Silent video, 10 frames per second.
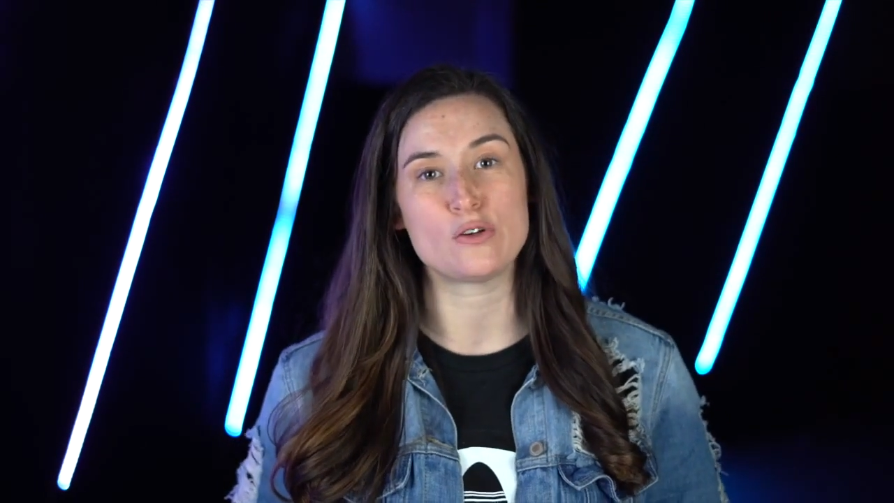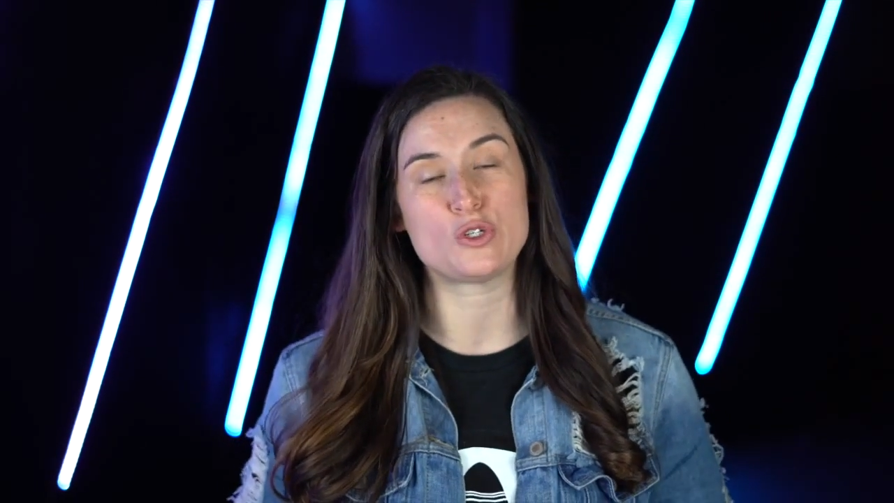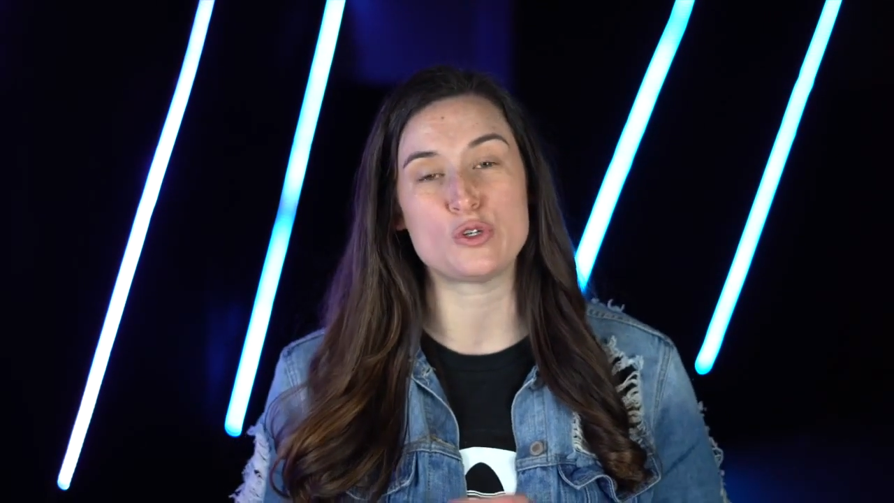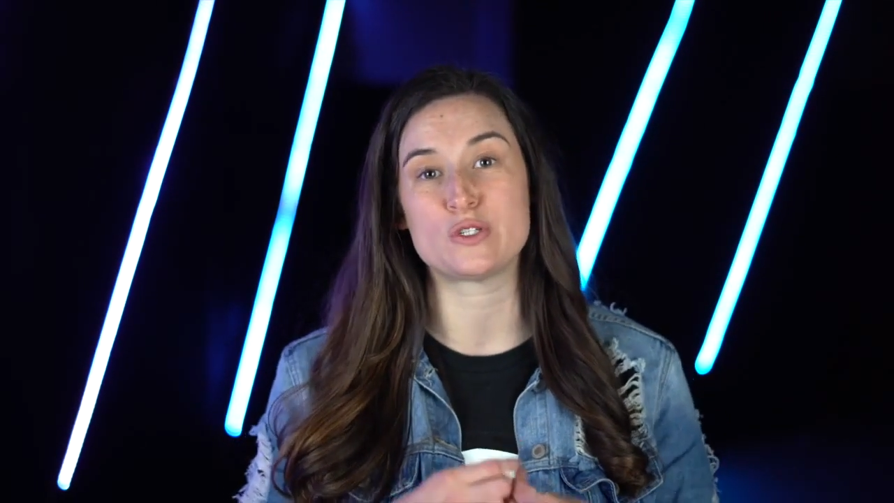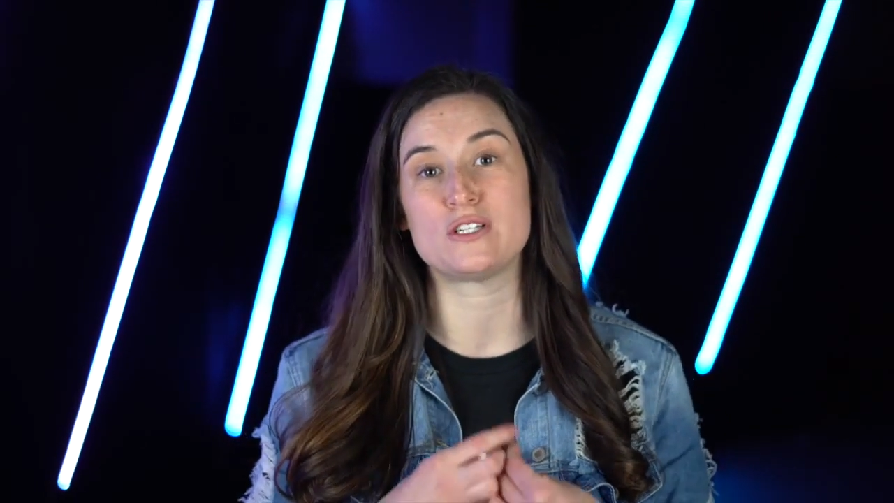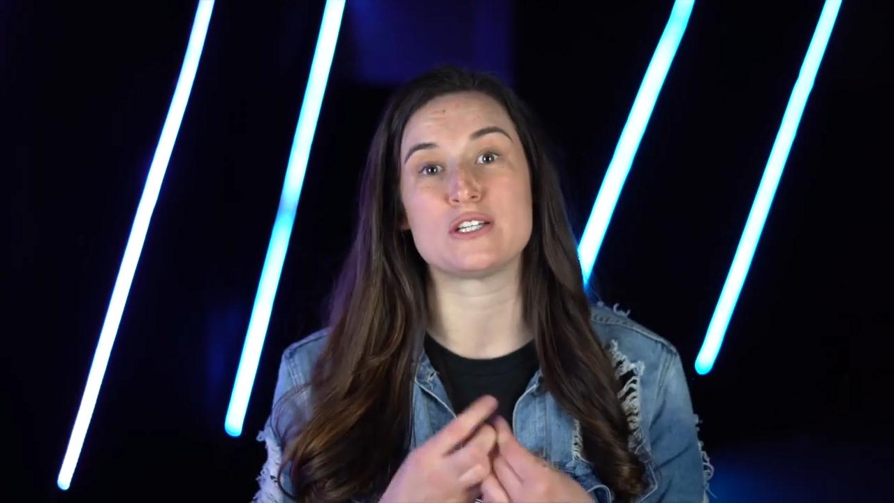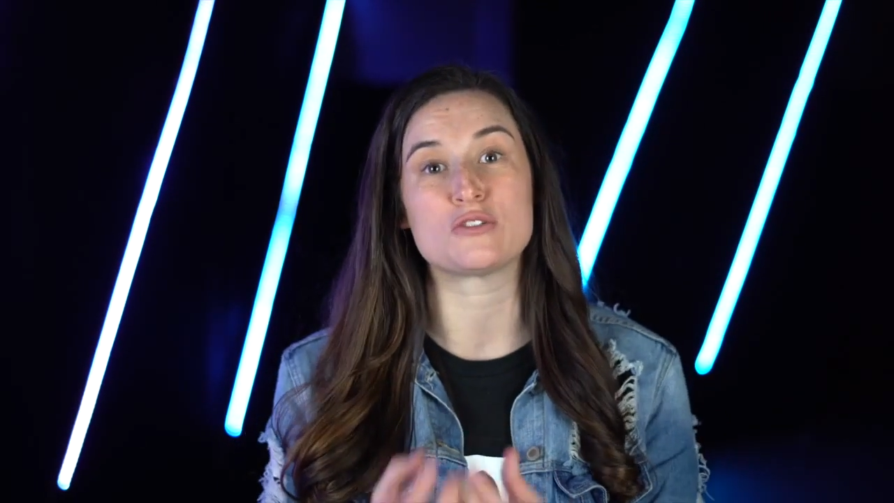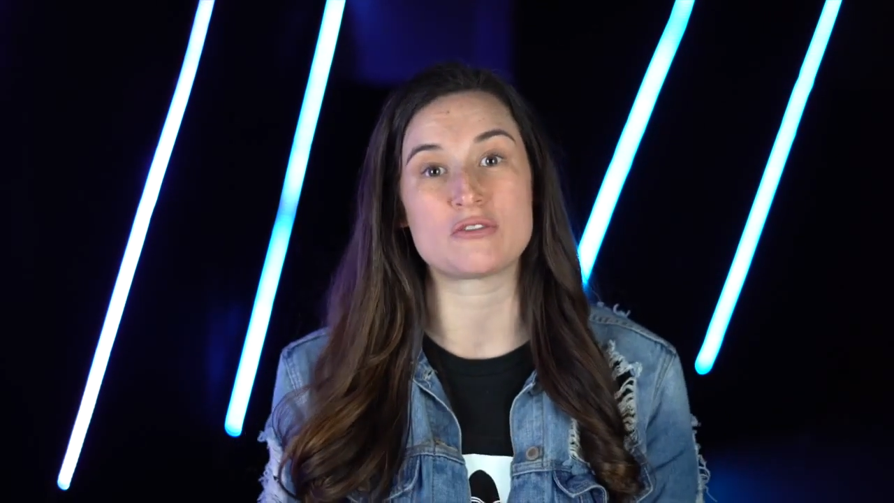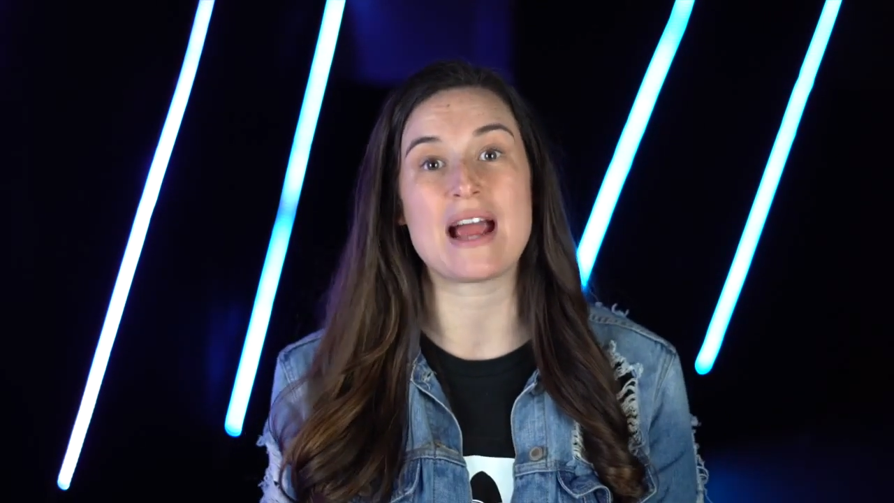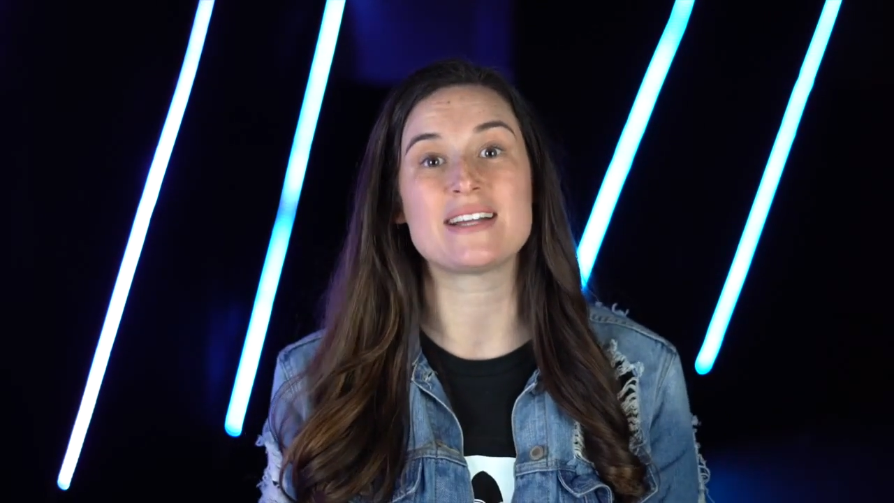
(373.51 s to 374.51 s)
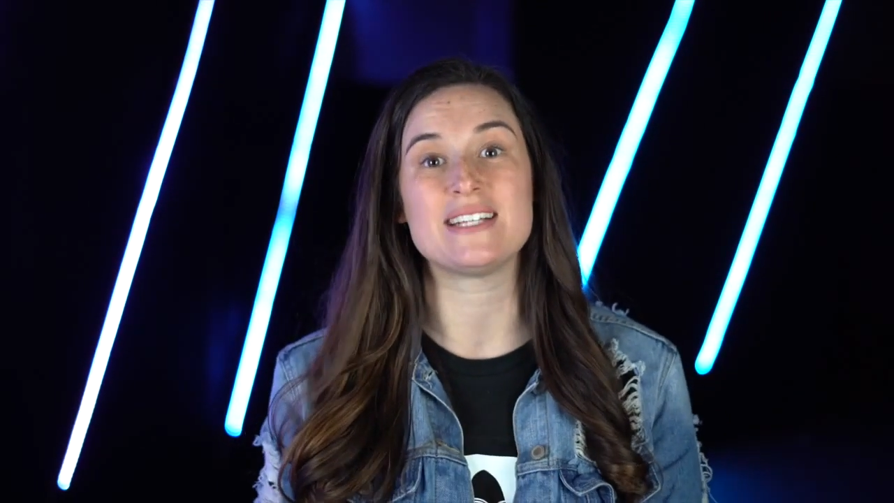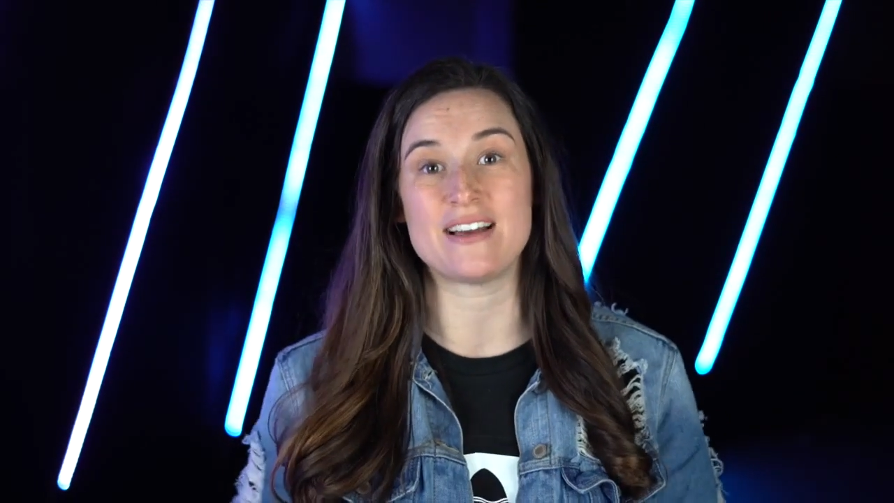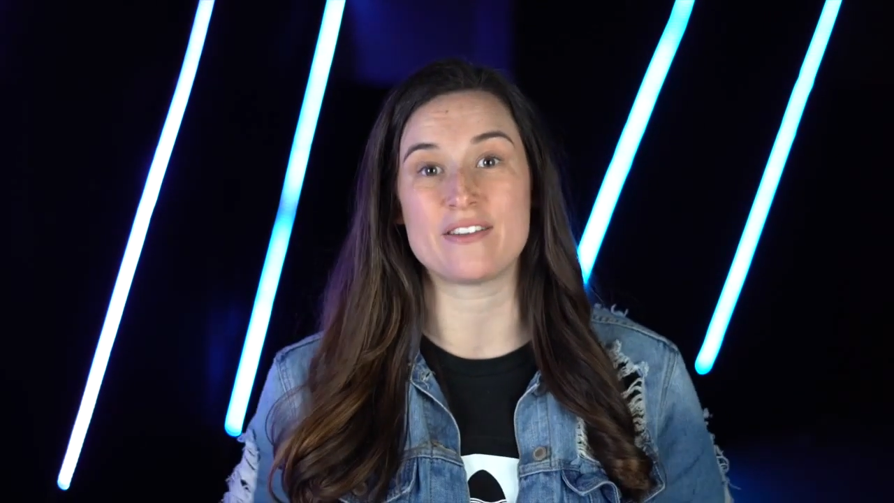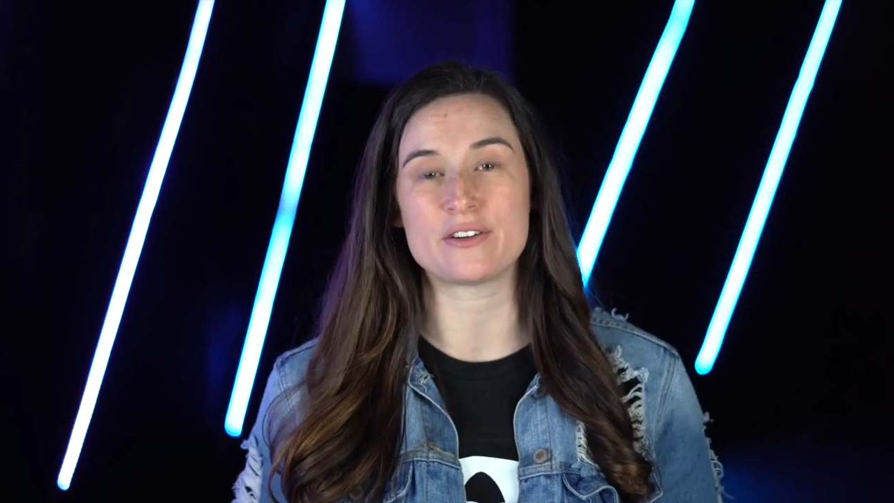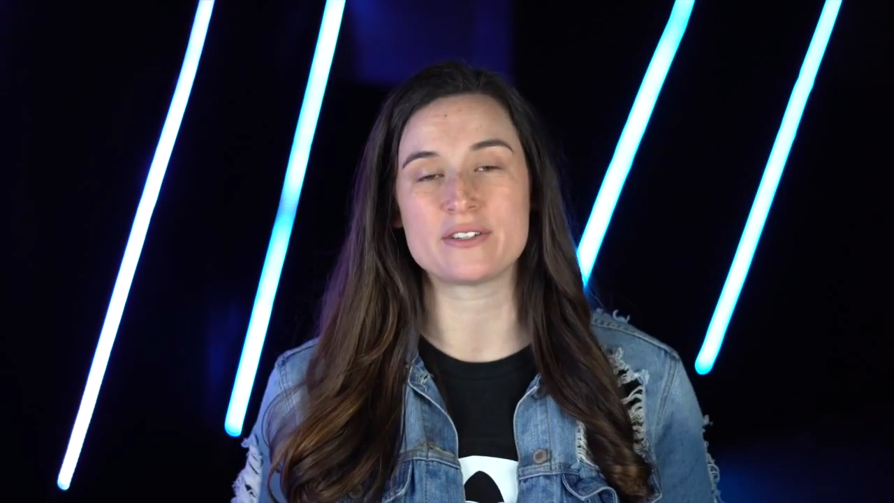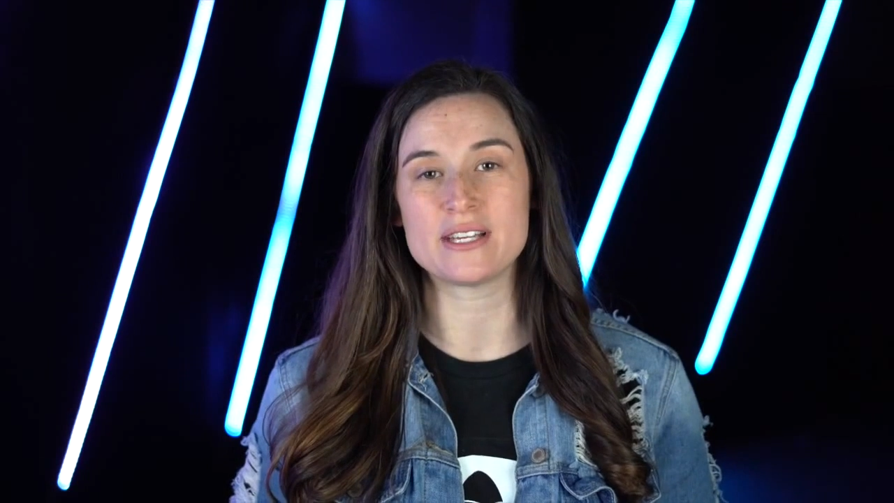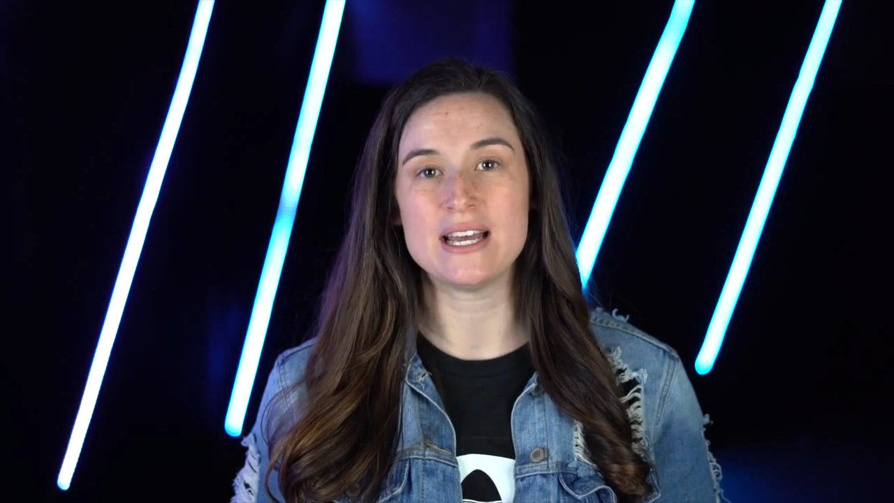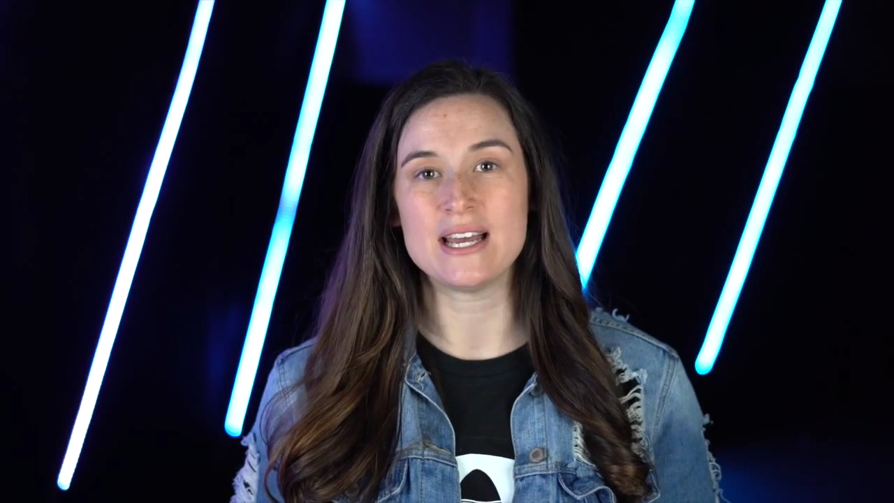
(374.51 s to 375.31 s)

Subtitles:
who choose to distract others,